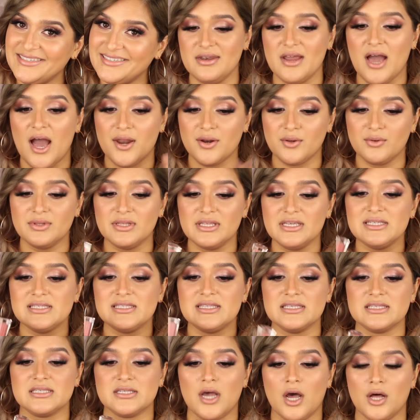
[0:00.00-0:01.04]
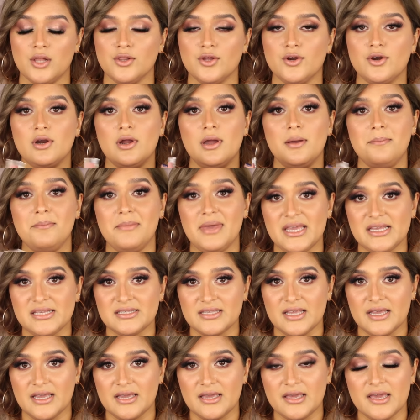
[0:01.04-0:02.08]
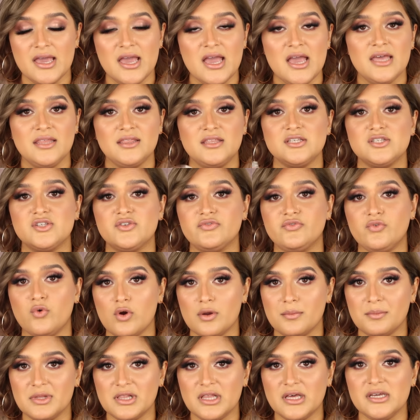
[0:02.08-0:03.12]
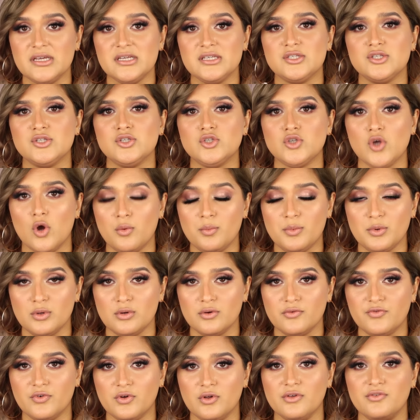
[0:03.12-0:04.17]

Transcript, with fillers: Not only is this color amazing, this formula is so beautiful.